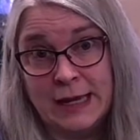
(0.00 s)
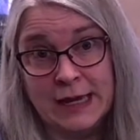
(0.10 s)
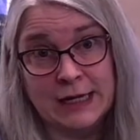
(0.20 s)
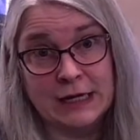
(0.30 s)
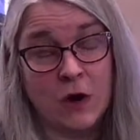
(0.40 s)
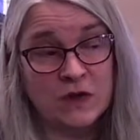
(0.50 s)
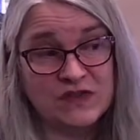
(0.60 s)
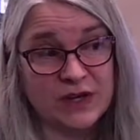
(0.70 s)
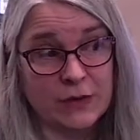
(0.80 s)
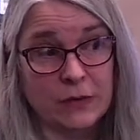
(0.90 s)
And
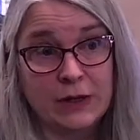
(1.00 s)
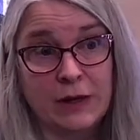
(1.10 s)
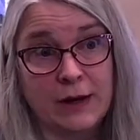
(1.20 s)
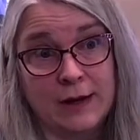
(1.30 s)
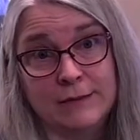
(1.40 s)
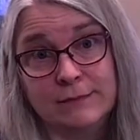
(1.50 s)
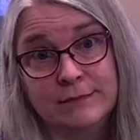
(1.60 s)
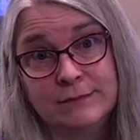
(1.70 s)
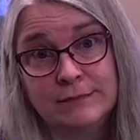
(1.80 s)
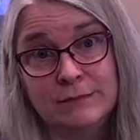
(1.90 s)
also, um,
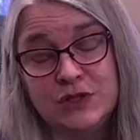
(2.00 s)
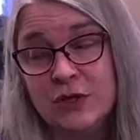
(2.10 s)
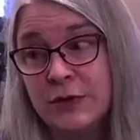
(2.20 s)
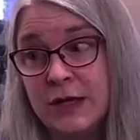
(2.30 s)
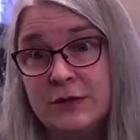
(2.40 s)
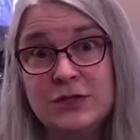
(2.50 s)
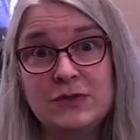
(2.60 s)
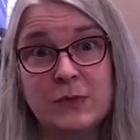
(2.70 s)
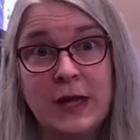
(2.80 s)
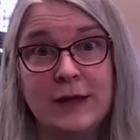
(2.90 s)
don't get your
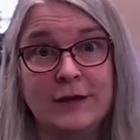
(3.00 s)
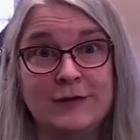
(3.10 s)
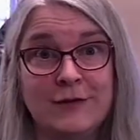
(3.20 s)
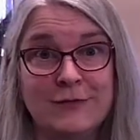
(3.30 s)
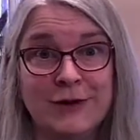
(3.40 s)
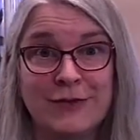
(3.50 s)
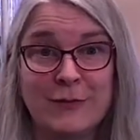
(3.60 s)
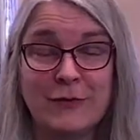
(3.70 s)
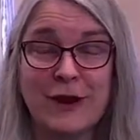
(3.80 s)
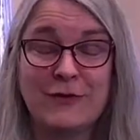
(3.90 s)
shoes wet and don't wear
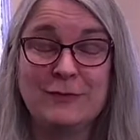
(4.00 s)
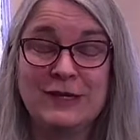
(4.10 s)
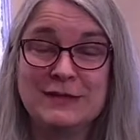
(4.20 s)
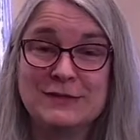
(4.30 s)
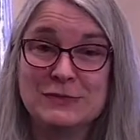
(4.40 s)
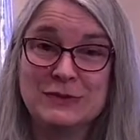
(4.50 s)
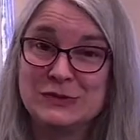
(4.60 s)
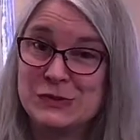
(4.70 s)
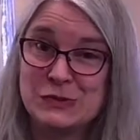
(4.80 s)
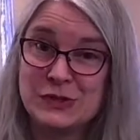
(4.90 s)
them around because it will
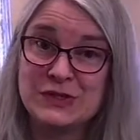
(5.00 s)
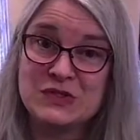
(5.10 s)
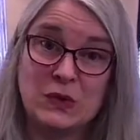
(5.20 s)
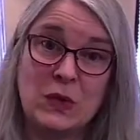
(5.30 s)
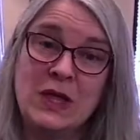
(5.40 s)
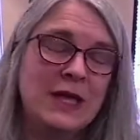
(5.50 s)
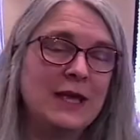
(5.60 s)
destroy the sole.